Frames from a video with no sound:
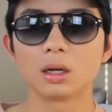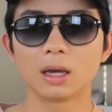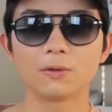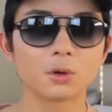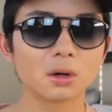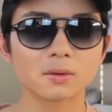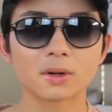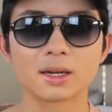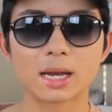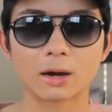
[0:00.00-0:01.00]
If you have a
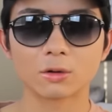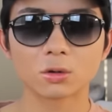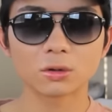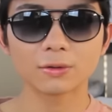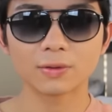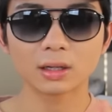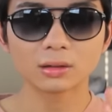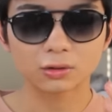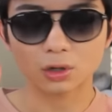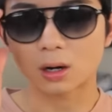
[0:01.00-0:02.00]
narrower
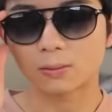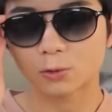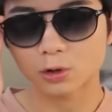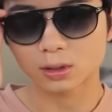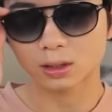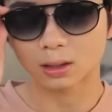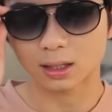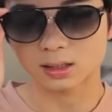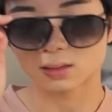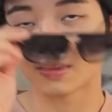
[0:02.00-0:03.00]
face, Tom Ford
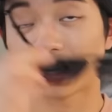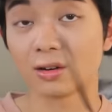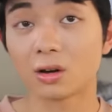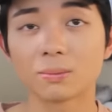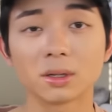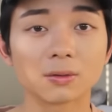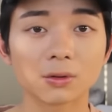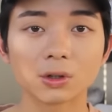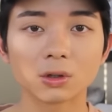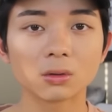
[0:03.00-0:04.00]
sunglasses might not be
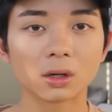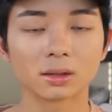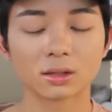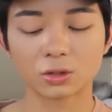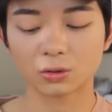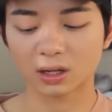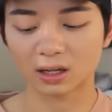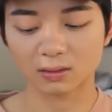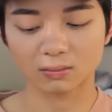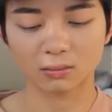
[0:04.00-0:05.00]
for you, unless you
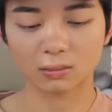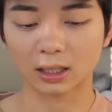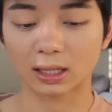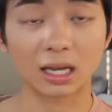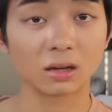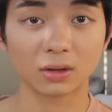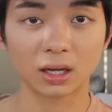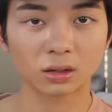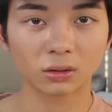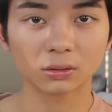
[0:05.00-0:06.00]
get like
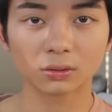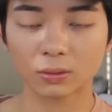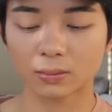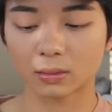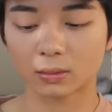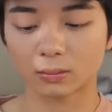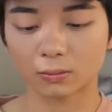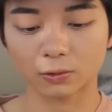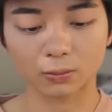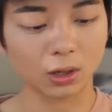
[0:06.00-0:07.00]
aviators from
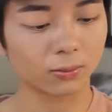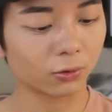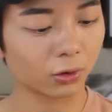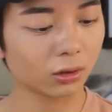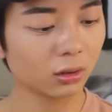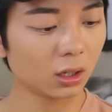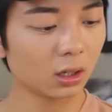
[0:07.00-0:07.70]
Tom Ford.